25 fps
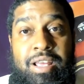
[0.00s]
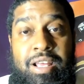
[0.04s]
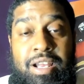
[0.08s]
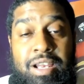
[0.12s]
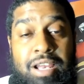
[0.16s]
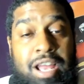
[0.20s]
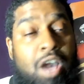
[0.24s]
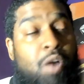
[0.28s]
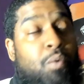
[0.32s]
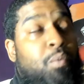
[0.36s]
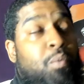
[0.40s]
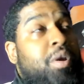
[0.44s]

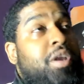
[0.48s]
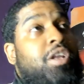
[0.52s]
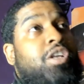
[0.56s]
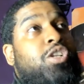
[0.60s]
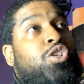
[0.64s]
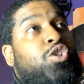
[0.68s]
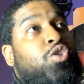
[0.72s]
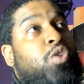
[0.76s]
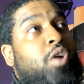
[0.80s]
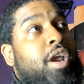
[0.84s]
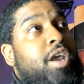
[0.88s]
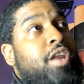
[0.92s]
Like, we done
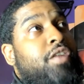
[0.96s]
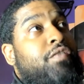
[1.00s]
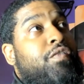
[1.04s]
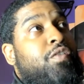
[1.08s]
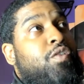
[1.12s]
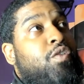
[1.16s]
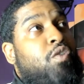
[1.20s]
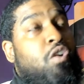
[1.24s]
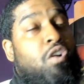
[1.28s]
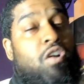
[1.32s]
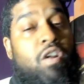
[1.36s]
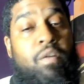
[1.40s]
traded for
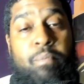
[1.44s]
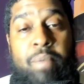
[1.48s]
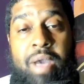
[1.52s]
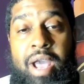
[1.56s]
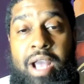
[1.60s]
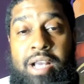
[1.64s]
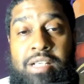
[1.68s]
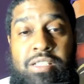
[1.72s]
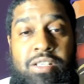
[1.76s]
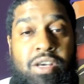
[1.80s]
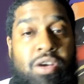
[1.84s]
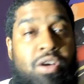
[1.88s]

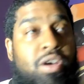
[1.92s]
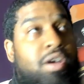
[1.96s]
quarterbacks.